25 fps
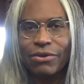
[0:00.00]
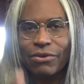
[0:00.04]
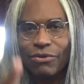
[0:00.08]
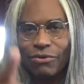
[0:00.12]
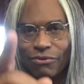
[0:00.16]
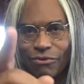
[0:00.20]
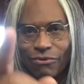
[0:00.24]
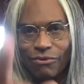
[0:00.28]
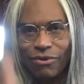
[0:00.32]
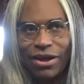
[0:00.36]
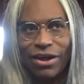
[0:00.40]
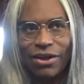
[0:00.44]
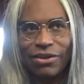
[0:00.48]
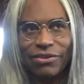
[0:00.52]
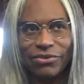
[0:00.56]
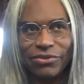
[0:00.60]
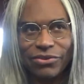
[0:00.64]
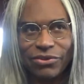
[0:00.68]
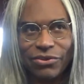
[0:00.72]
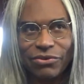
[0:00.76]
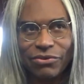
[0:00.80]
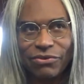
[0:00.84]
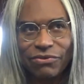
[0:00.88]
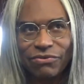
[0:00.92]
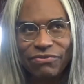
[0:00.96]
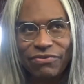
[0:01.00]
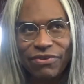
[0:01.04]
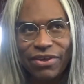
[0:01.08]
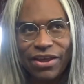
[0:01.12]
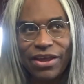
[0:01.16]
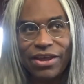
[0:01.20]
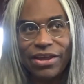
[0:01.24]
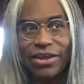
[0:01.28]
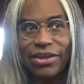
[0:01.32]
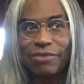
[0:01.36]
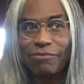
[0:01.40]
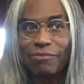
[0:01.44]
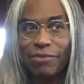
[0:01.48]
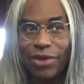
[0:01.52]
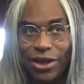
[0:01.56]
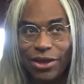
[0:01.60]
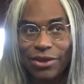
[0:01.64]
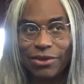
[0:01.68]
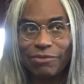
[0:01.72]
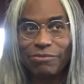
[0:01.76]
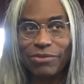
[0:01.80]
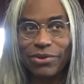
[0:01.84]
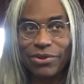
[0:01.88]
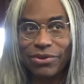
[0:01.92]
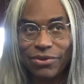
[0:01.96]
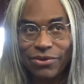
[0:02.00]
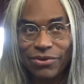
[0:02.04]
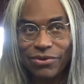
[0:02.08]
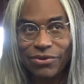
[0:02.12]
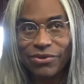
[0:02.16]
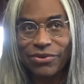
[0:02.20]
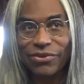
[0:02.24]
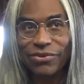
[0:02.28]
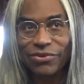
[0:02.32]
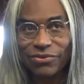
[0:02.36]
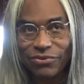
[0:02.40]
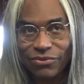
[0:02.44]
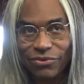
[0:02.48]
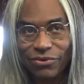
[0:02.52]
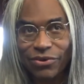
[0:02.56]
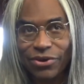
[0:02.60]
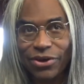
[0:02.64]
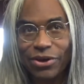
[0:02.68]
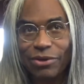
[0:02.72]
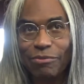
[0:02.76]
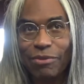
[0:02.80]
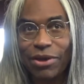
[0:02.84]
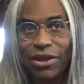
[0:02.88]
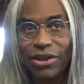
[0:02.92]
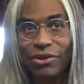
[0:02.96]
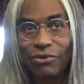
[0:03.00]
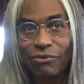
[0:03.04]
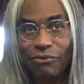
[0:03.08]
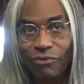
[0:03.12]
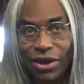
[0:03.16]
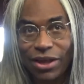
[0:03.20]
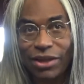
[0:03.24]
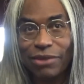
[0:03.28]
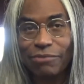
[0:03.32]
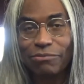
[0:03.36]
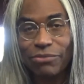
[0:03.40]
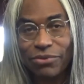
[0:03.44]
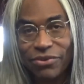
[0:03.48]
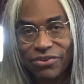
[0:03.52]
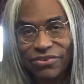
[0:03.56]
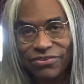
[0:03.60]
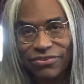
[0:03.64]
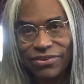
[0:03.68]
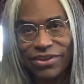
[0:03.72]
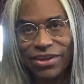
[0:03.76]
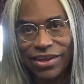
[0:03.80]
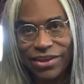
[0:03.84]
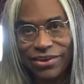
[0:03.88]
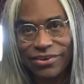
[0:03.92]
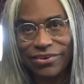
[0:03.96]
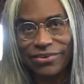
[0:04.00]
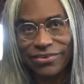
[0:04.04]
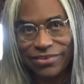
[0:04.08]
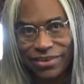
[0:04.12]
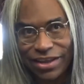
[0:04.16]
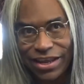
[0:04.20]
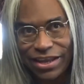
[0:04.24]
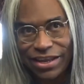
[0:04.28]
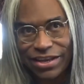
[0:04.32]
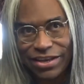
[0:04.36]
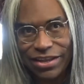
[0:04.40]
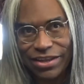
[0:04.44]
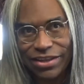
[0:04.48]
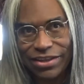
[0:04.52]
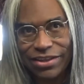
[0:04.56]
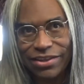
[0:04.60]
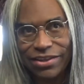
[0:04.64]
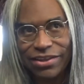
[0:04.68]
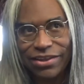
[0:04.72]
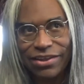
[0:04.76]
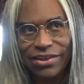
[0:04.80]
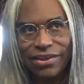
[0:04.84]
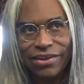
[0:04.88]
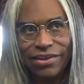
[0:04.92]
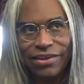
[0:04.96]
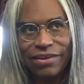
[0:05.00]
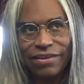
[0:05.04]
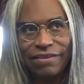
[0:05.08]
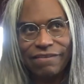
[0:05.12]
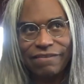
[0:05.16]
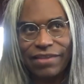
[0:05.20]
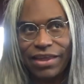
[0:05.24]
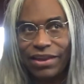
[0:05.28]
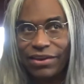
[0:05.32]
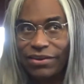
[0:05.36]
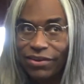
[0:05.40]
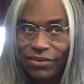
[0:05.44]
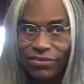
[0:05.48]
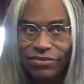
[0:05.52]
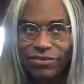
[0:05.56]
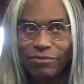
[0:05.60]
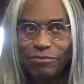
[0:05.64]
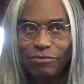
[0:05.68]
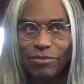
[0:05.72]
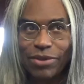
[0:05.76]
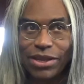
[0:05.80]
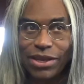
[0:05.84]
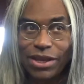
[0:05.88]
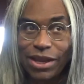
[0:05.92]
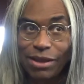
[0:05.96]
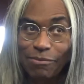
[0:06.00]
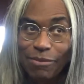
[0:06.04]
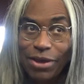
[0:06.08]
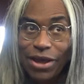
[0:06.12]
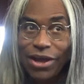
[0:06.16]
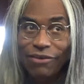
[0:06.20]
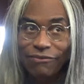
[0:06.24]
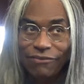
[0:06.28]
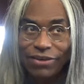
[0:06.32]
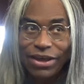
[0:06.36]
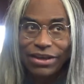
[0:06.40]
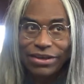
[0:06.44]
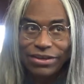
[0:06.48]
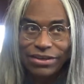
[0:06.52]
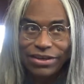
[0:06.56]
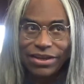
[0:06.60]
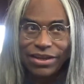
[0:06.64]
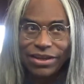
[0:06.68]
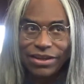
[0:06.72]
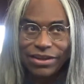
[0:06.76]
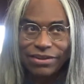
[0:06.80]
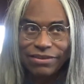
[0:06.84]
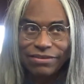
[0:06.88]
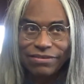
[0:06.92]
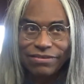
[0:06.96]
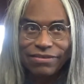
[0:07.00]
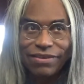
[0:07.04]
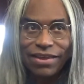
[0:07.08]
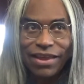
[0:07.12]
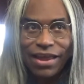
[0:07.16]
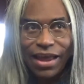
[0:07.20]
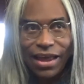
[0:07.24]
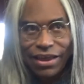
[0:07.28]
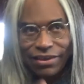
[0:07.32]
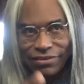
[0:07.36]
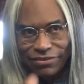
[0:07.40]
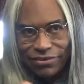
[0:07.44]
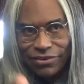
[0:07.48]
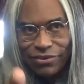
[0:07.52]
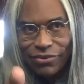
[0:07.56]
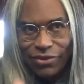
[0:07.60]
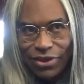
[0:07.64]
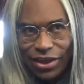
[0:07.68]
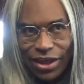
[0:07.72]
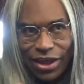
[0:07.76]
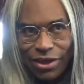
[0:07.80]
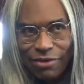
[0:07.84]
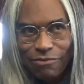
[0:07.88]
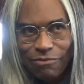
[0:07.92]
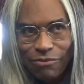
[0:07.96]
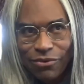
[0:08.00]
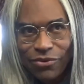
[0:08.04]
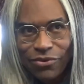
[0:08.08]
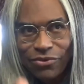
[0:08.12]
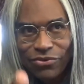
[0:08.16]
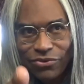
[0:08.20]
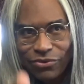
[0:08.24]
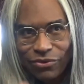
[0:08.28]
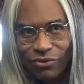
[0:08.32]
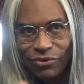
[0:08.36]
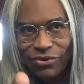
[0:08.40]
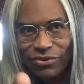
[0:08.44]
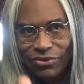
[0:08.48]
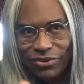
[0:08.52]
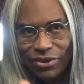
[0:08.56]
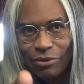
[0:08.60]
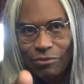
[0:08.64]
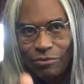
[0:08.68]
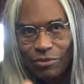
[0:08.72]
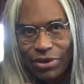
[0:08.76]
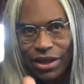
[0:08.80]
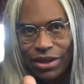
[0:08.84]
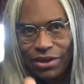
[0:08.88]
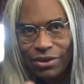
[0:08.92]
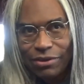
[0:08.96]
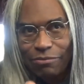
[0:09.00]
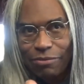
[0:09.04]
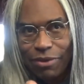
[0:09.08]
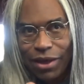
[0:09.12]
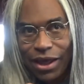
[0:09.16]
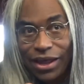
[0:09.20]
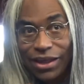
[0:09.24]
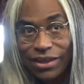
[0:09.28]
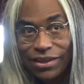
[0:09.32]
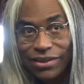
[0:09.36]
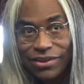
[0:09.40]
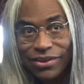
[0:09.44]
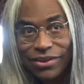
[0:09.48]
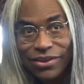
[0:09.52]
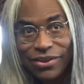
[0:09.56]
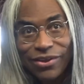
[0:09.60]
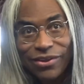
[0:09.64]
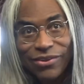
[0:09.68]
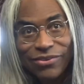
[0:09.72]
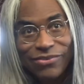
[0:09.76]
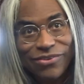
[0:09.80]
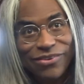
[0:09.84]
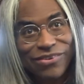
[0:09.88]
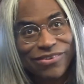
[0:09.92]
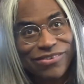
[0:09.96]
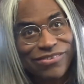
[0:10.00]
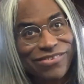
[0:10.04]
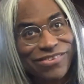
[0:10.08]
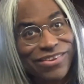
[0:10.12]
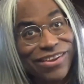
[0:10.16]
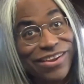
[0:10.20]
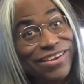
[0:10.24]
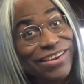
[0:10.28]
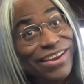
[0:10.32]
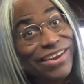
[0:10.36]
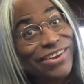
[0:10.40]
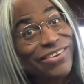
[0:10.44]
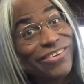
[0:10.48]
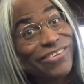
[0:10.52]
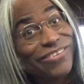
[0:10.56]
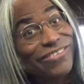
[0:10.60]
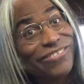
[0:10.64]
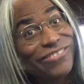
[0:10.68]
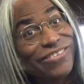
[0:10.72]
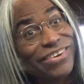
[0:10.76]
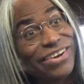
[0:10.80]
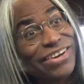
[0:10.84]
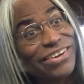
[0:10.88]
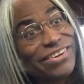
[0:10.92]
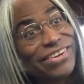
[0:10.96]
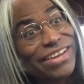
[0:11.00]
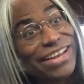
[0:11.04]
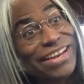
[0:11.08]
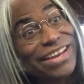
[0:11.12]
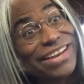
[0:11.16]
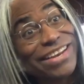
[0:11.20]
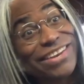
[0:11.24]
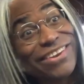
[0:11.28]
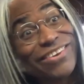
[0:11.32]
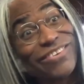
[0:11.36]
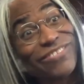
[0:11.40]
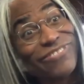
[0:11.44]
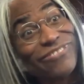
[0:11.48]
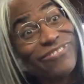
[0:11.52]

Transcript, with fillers: While you'll find my peculiar story about a white pussy entertaining, that doesn't mean I'm out of ideas. I still have more stories coming down the pike, so as long as I don't run into any diff-